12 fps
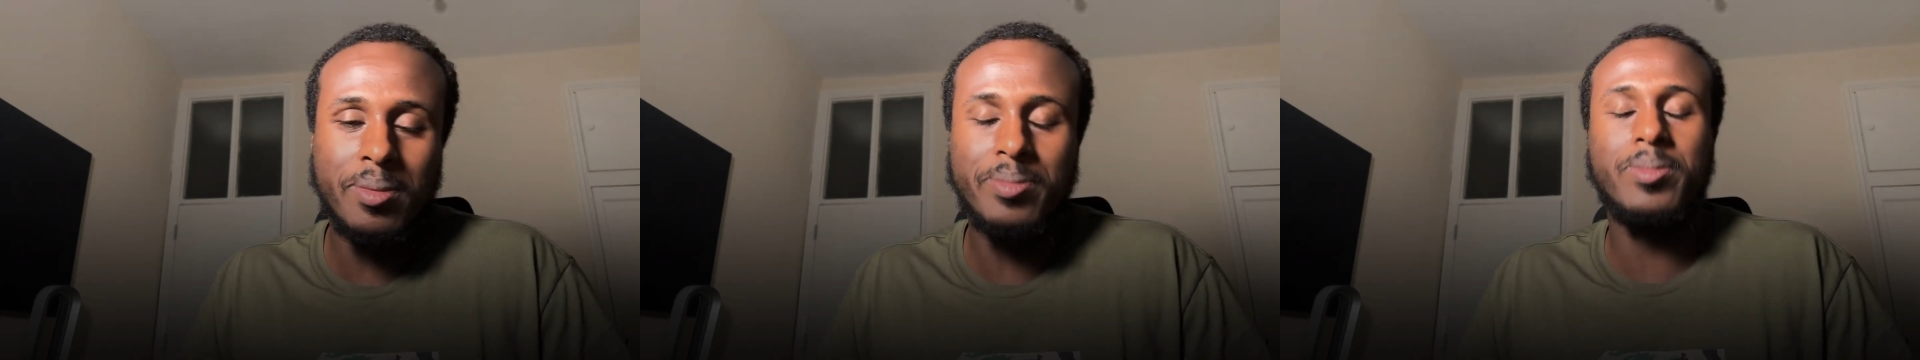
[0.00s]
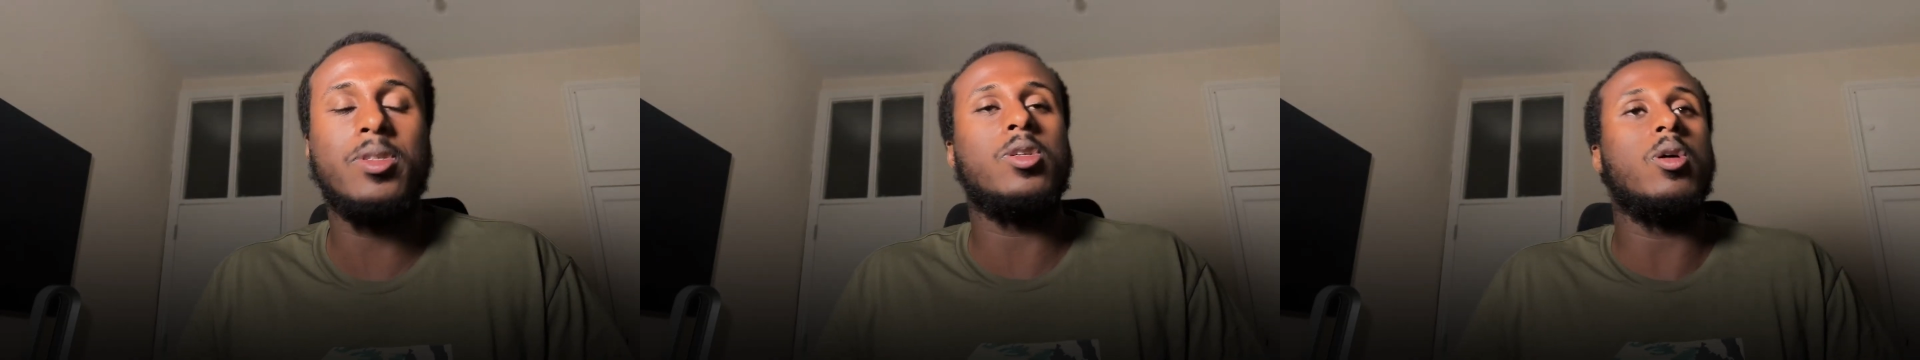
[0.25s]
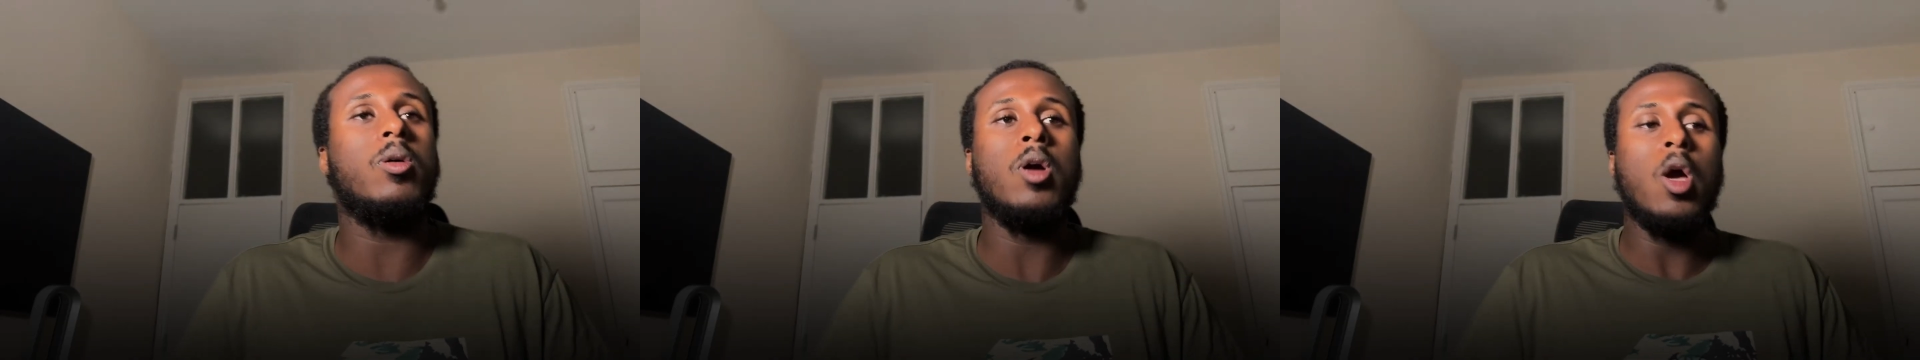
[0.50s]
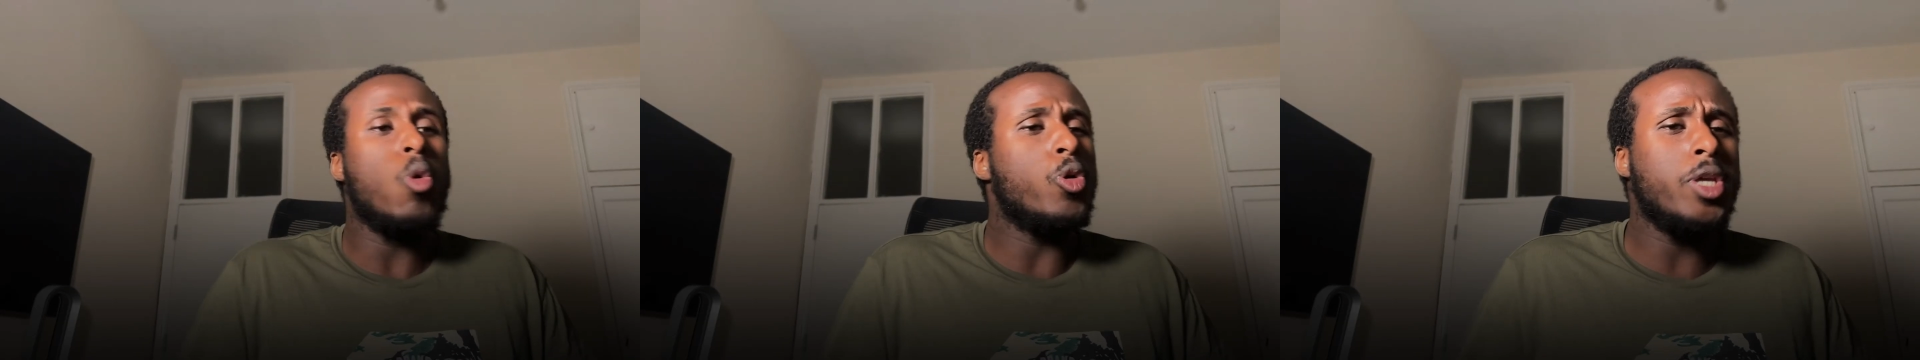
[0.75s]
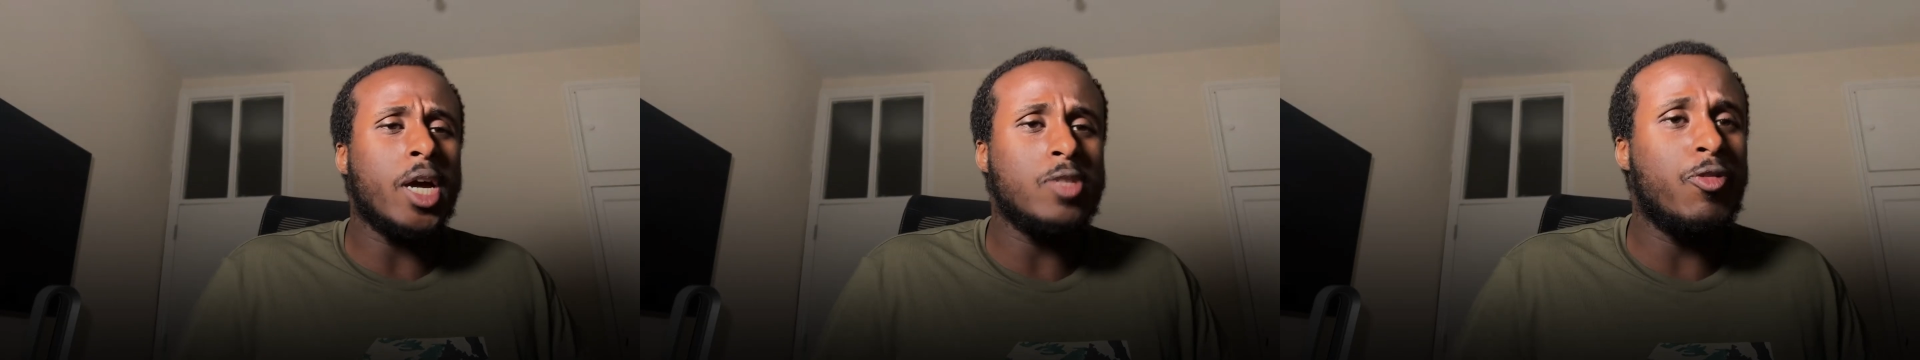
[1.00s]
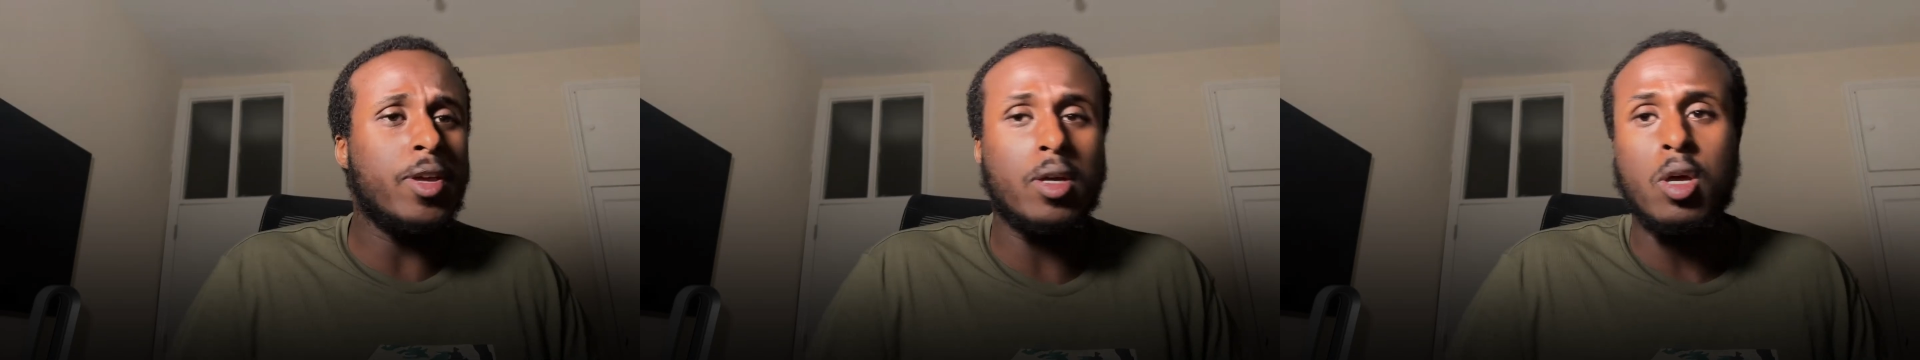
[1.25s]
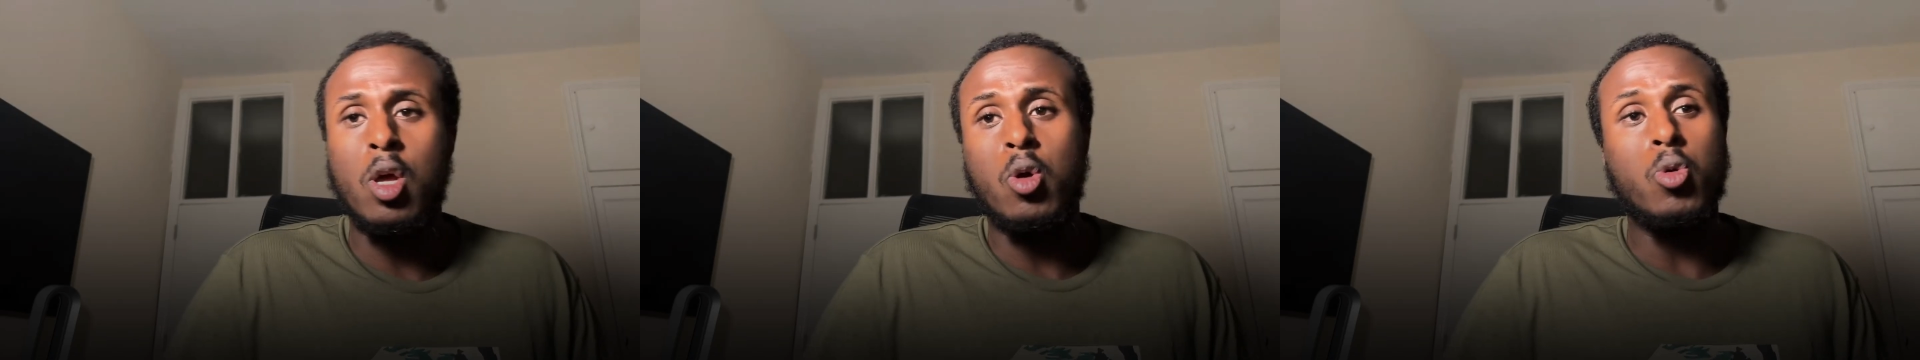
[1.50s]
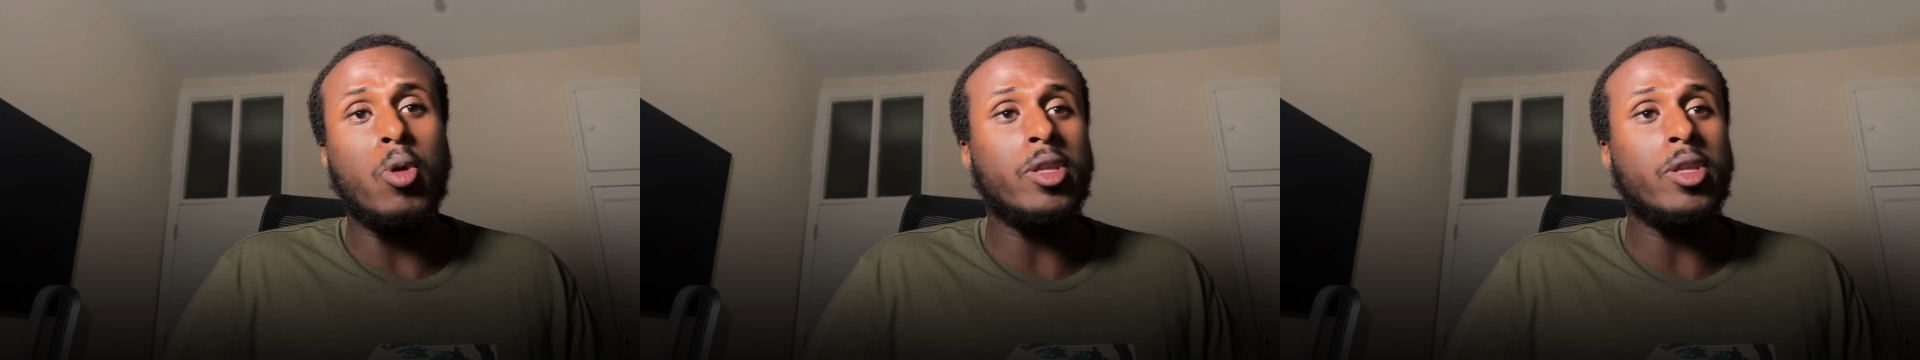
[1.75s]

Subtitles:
So what do you guys think? Who are the